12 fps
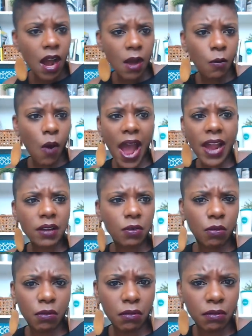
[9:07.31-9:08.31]

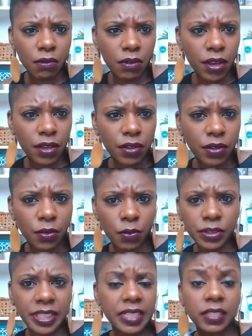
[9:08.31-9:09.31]
Why,
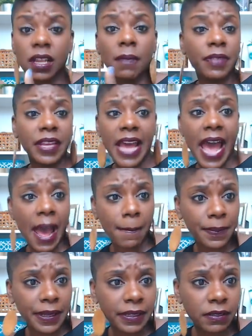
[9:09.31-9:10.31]
did something
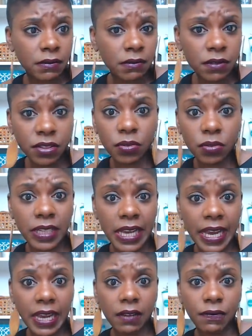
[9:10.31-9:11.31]
happen,
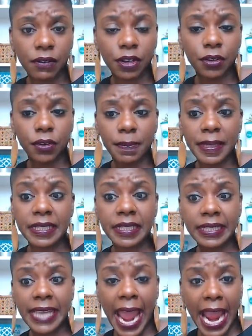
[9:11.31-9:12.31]
Suzanne, for you to be
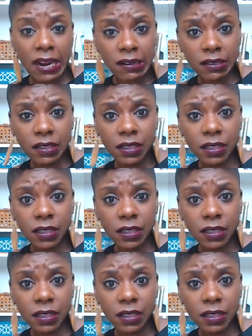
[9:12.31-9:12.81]
scared